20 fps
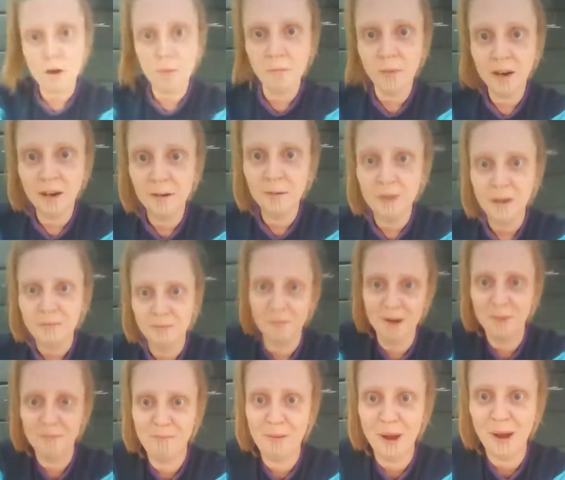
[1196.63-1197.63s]
my
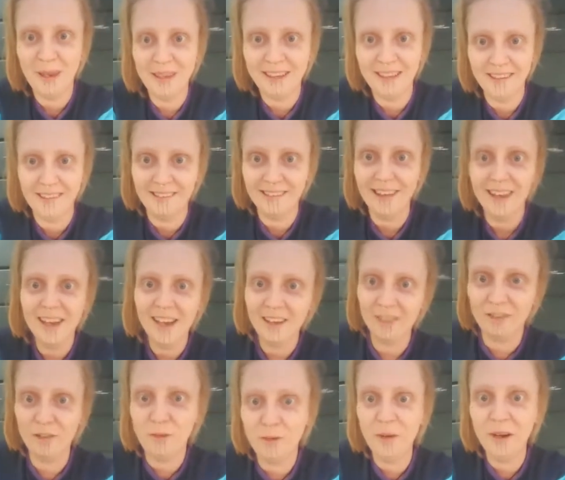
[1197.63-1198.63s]
belly
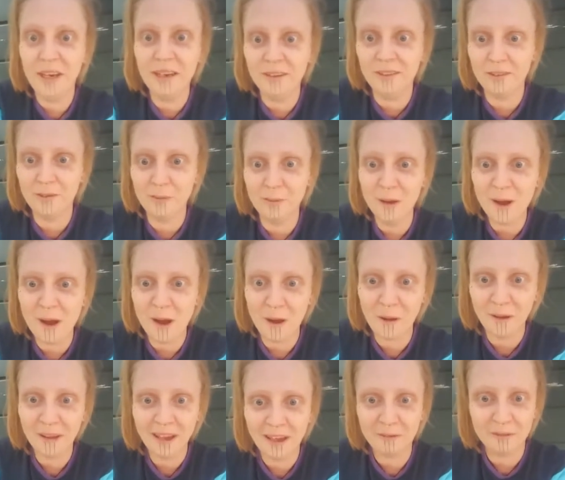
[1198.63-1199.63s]
is green as well.
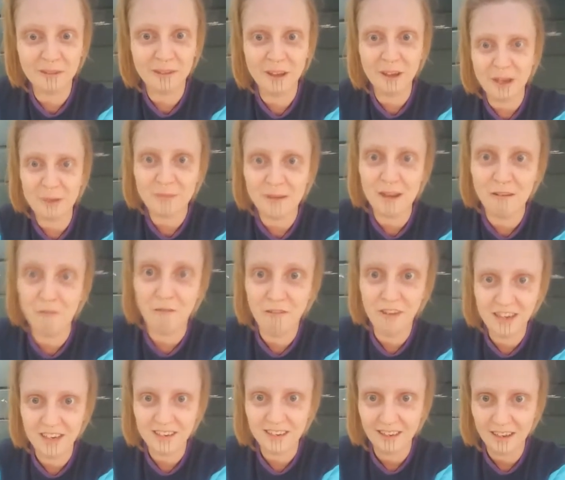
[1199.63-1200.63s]
And I would look at my
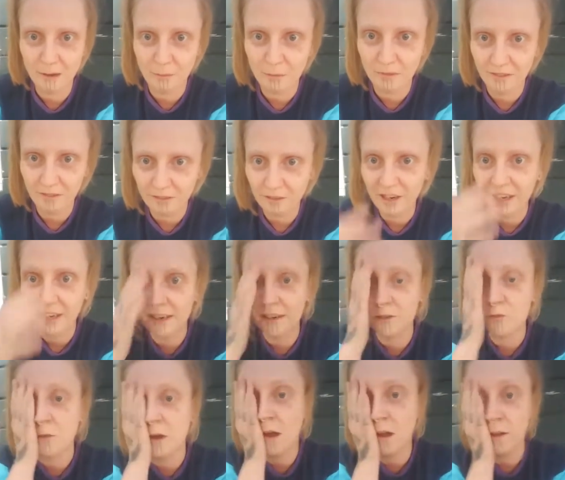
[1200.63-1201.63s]
feet and they'd be green as
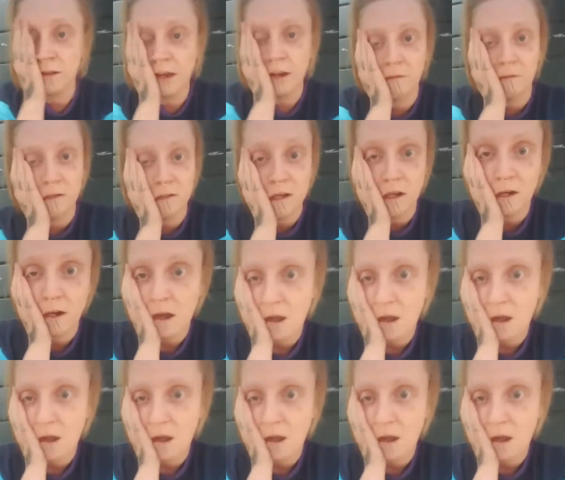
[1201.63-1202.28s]
well, and I was like,